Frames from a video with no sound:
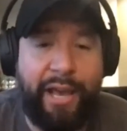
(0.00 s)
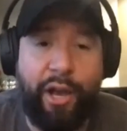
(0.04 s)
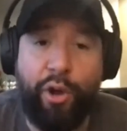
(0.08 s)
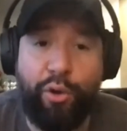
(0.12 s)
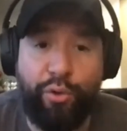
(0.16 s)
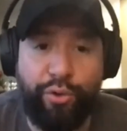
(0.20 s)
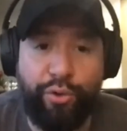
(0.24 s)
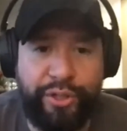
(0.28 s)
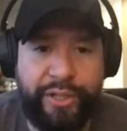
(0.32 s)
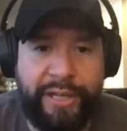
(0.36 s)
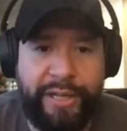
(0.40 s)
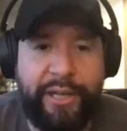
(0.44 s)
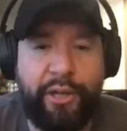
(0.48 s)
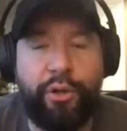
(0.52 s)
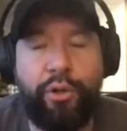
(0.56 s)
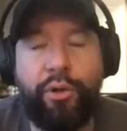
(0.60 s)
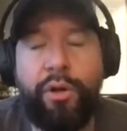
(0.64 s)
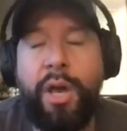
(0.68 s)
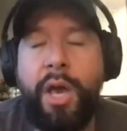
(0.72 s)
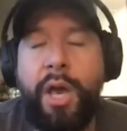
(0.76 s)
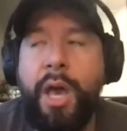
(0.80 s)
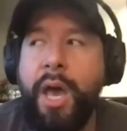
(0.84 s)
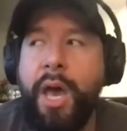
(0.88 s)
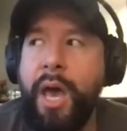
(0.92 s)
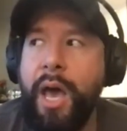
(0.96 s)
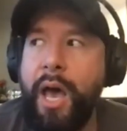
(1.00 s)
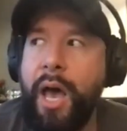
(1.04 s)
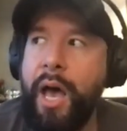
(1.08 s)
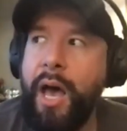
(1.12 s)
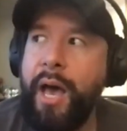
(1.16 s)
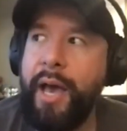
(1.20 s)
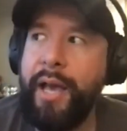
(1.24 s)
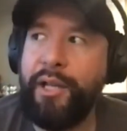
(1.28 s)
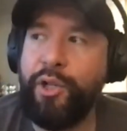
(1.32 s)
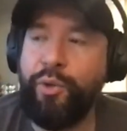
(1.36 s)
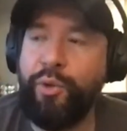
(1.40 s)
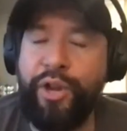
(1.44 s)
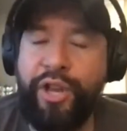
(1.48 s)
Ozeal,
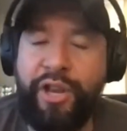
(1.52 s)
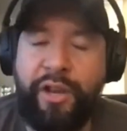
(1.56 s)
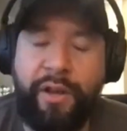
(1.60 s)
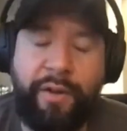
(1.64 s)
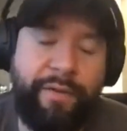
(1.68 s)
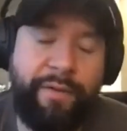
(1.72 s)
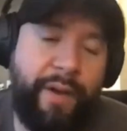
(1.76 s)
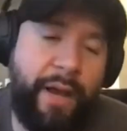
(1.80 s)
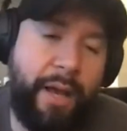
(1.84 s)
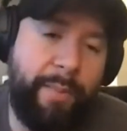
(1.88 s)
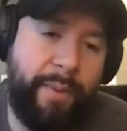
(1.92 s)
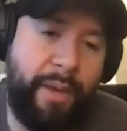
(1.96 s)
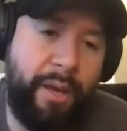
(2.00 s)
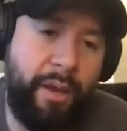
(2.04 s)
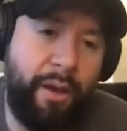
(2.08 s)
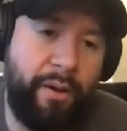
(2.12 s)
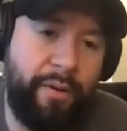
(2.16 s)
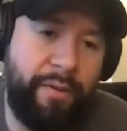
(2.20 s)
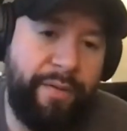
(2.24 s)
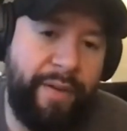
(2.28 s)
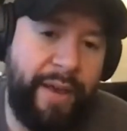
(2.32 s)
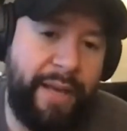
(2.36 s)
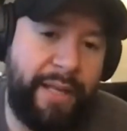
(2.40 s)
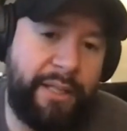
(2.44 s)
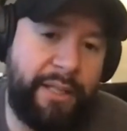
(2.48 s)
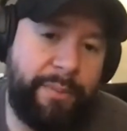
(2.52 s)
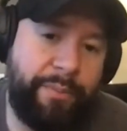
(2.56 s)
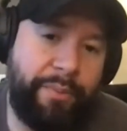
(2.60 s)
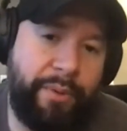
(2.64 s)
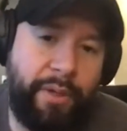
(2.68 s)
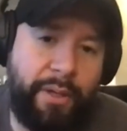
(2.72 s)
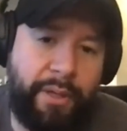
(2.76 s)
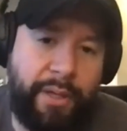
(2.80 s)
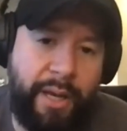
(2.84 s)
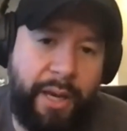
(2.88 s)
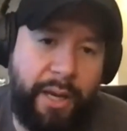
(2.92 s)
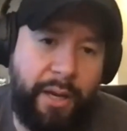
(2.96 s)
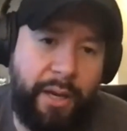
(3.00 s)
is where you can find me on
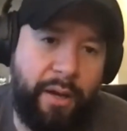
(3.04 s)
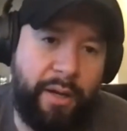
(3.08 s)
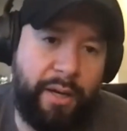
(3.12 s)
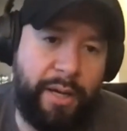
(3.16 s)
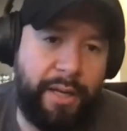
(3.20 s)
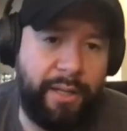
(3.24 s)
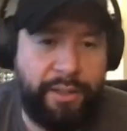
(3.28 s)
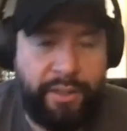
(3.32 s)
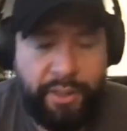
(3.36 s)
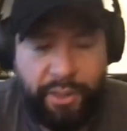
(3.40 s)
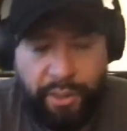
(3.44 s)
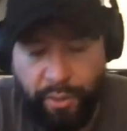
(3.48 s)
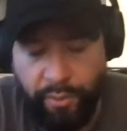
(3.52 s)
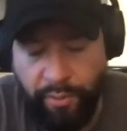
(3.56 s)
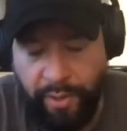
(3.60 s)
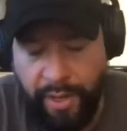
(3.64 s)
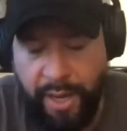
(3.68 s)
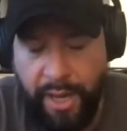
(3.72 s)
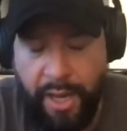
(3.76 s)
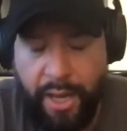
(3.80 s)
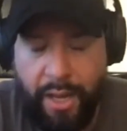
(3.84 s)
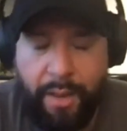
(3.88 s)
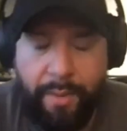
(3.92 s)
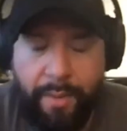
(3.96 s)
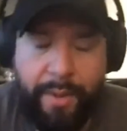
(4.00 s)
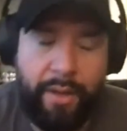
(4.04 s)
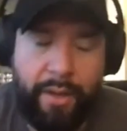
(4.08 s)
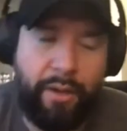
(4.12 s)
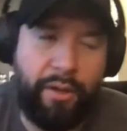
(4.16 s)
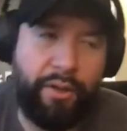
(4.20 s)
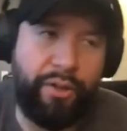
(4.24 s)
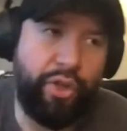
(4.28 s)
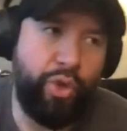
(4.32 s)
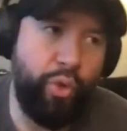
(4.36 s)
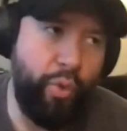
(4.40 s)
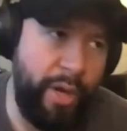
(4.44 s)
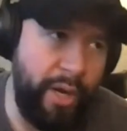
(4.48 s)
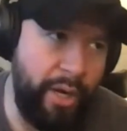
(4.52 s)
Facebook and on Instagram and
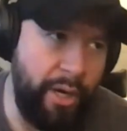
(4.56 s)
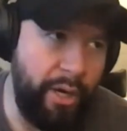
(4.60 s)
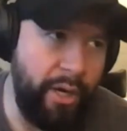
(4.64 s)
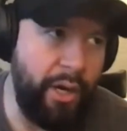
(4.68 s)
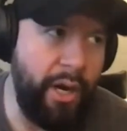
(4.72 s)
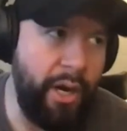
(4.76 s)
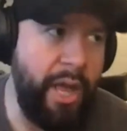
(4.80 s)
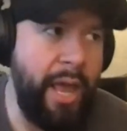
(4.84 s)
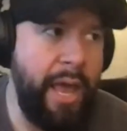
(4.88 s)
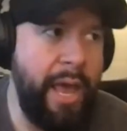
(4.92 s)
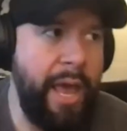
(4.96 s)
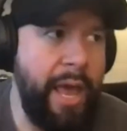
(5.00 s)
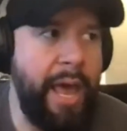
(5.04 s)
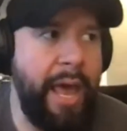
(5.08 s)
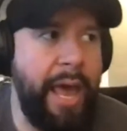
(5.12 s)
on Twitter.